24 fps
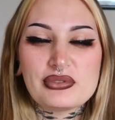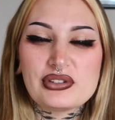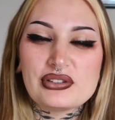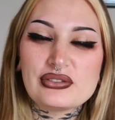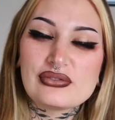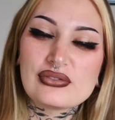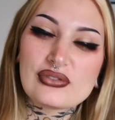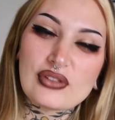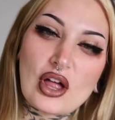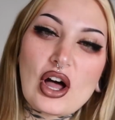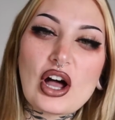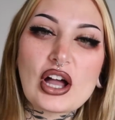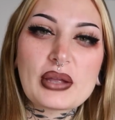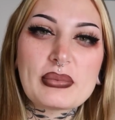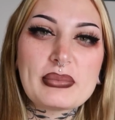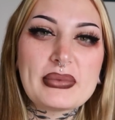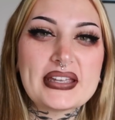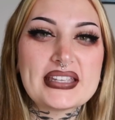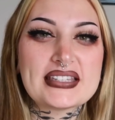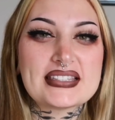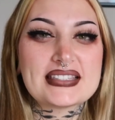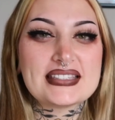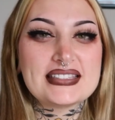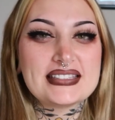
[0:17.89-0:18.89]
to
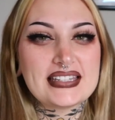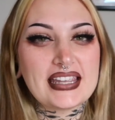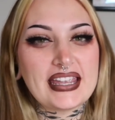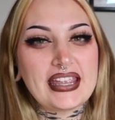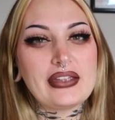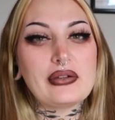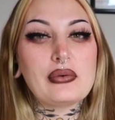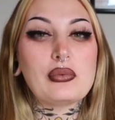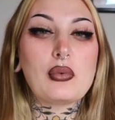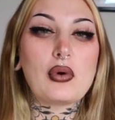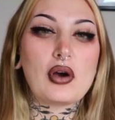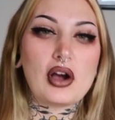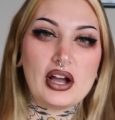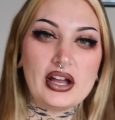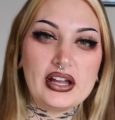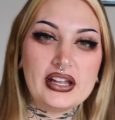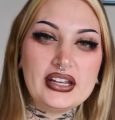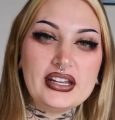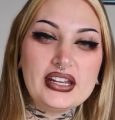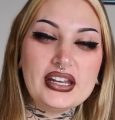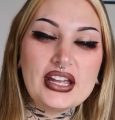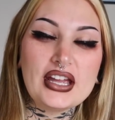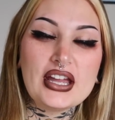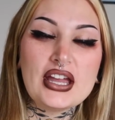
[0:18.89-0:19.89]
Vlogmas day
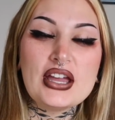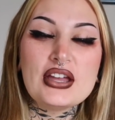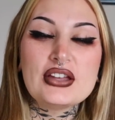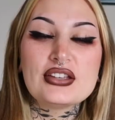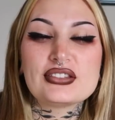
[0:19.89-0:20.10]
one.